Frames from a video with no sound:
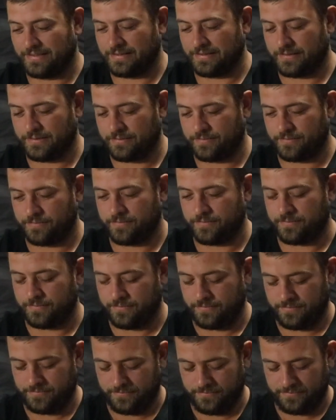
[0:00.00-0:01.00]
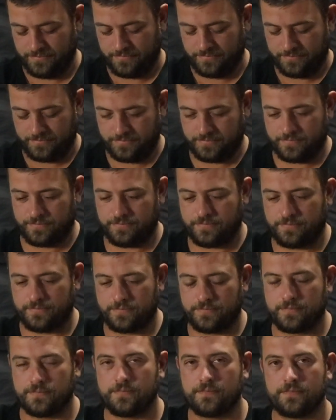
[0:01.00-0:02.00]

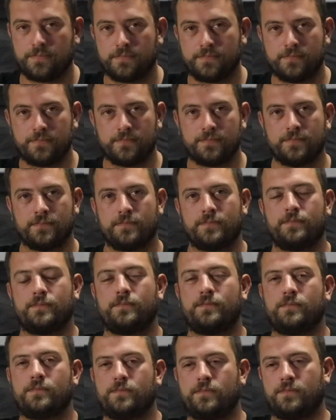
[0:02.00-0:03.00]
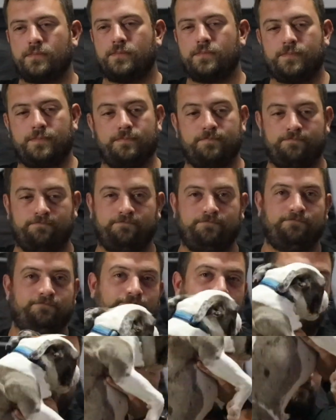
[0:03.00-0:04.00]

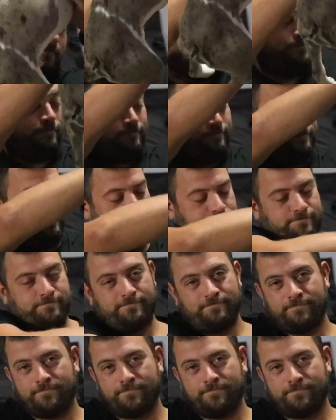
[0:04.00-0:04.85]
(not speaking)